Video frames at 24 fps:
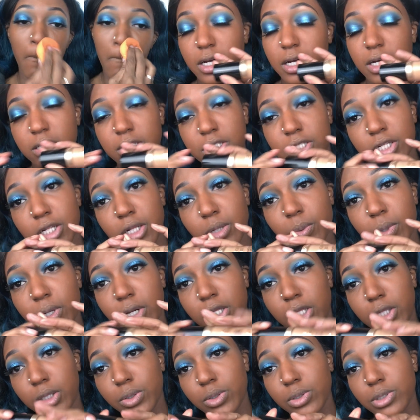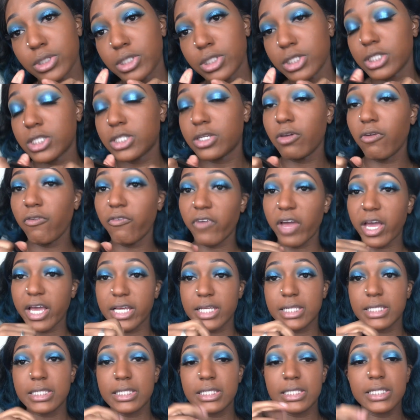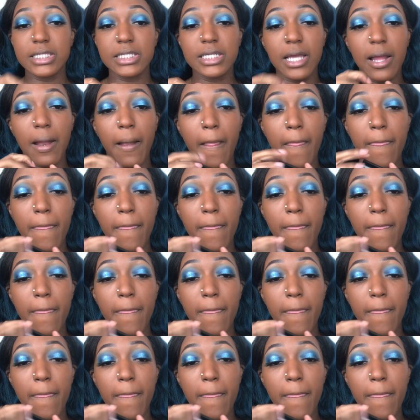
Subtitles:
Concealer, we're going to use the Too Faced